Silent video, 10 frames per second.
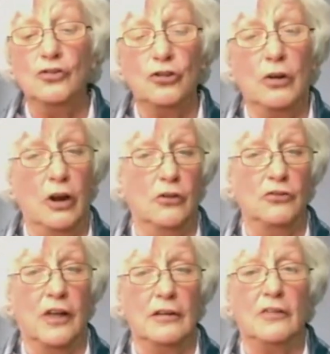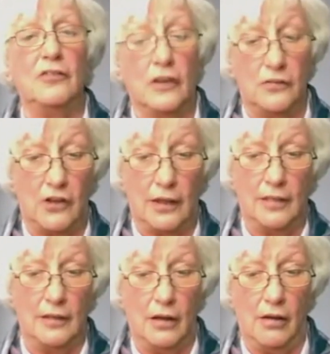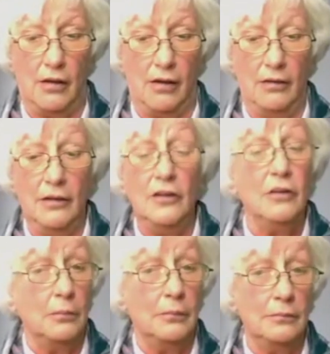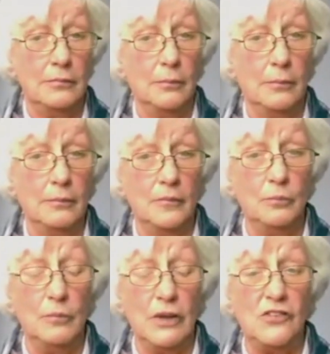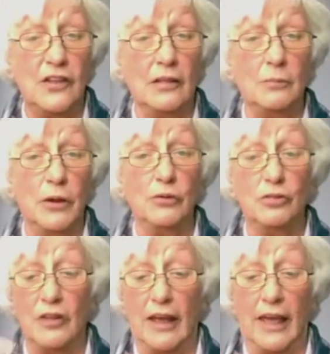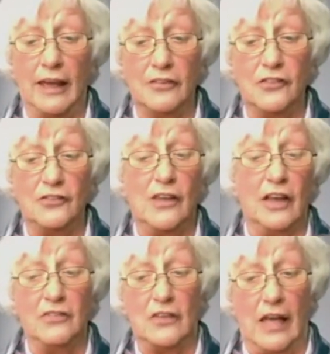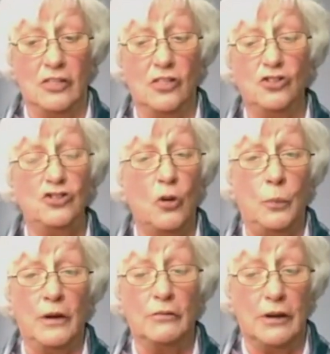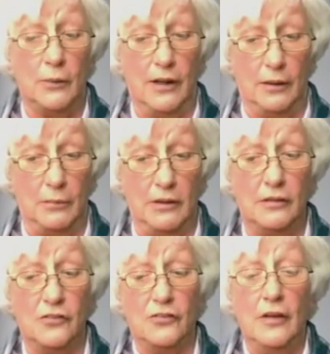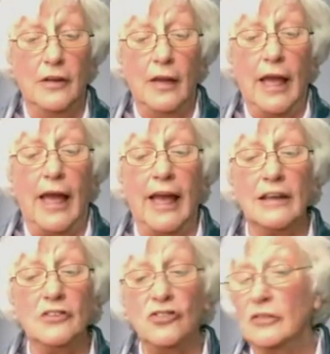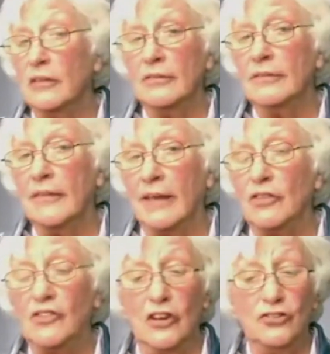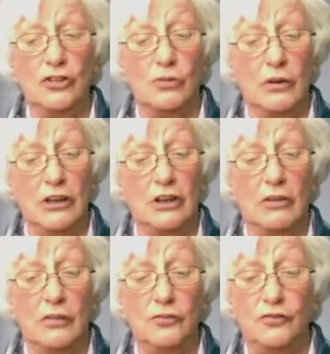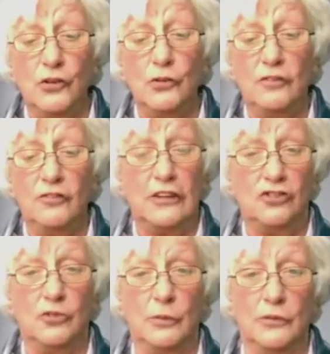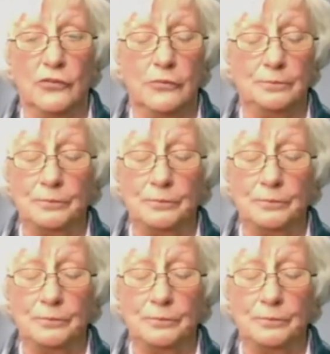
during lockdown instead of taking the car? Meeting both the exercise and the shopping requirements, and have you started growing your own food and vegetables?